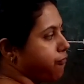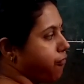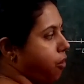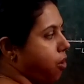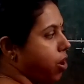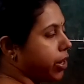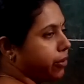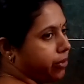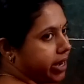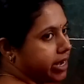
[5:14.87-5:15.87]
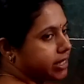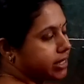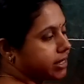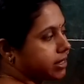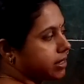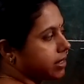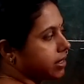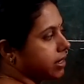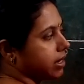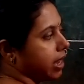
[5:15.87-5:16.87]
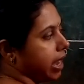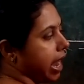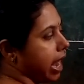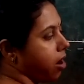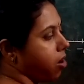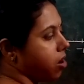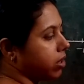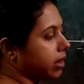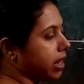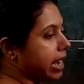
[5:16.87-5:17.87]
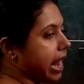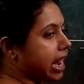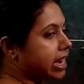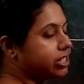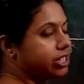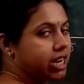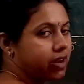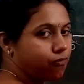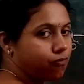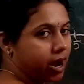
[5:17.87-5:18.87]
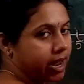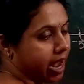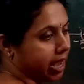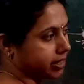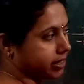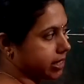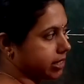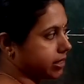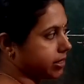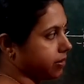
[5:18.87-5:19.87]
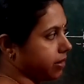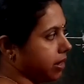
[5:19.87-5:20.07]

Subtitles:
4 units along the negative y-axis,